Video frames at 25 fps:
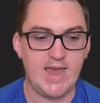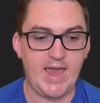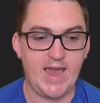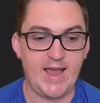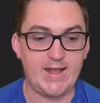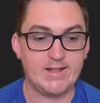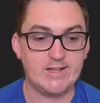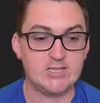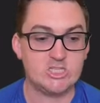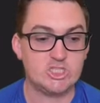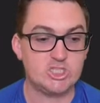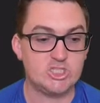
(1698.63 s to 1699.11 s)

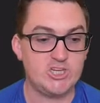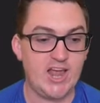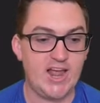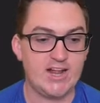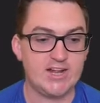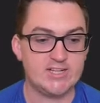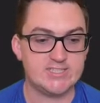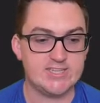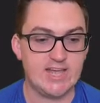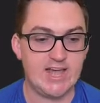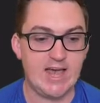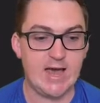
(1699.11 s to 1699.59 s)
and
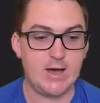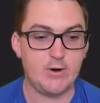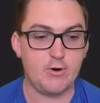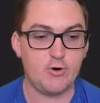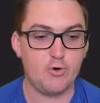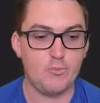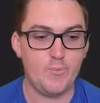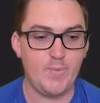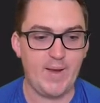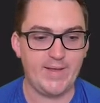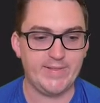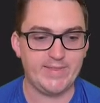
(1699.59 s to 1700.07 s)
Shakhtar
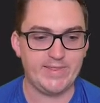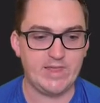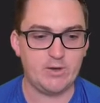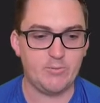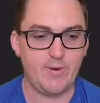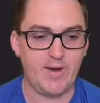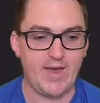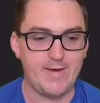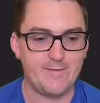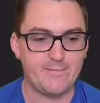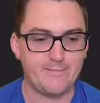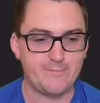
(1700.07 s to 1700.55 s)
all make their
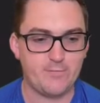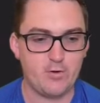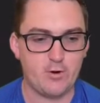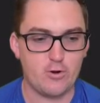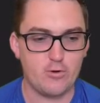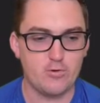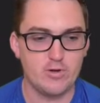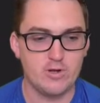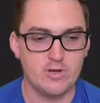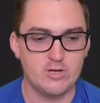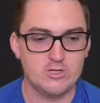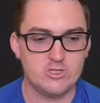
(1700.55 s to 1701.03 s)
way
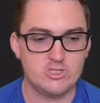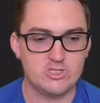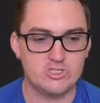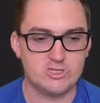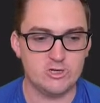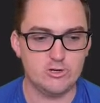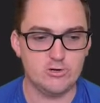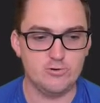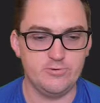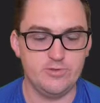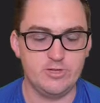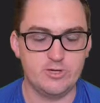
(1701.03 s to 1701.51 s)
through
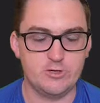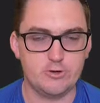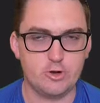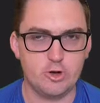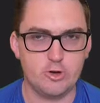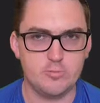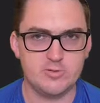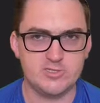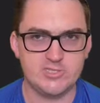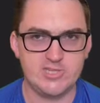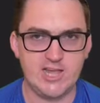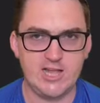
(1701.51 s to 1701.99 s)
to the
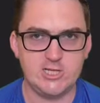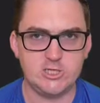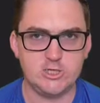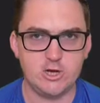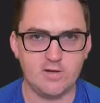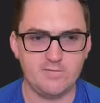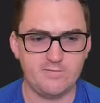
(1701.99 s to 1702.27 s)
group stage.